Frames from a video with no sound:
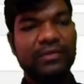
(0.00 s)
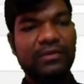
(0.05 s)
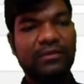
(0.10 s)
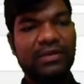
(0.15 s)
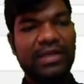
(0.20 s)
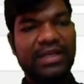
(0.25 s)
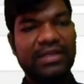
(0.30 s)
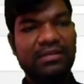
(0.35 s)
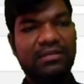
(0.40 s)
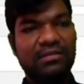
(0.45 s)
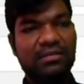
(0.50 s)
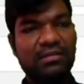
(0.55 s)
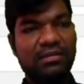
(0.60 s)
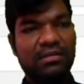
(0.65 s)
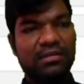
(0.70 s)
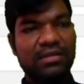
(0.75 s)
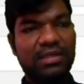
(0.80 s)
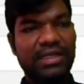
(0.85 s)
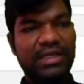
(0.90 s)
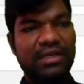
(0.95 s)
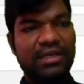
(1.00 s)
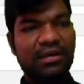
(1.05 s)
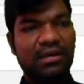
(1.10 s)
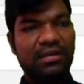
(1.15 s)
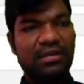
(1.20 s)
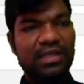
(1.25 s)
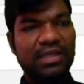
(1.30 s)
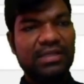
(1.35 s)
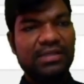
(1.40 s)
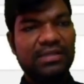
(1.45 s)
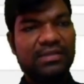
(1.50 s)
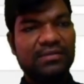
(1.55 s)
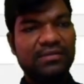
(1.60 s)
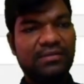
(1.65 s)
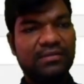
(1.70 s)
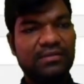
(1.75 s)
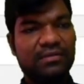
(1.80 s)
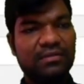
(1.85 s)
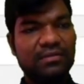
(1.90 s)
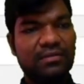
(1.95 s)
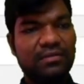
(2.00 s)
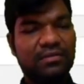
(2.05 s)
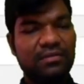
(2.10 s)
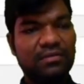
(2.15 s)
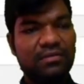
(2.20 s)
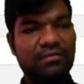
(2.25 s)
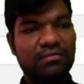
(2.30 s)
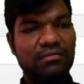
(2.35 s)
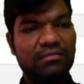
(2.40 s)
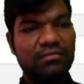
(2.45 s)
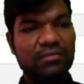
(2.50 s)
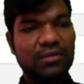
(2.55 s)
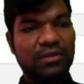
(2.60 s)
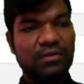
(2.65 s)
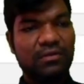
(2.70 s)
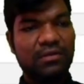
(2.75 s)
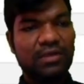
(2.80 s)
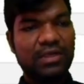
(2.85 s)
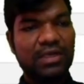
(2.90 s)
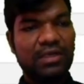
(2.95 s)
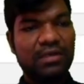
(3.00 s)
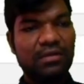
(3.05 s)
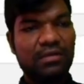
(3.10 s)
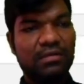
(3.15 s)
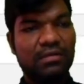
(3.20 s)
Right? Delete all this. No need.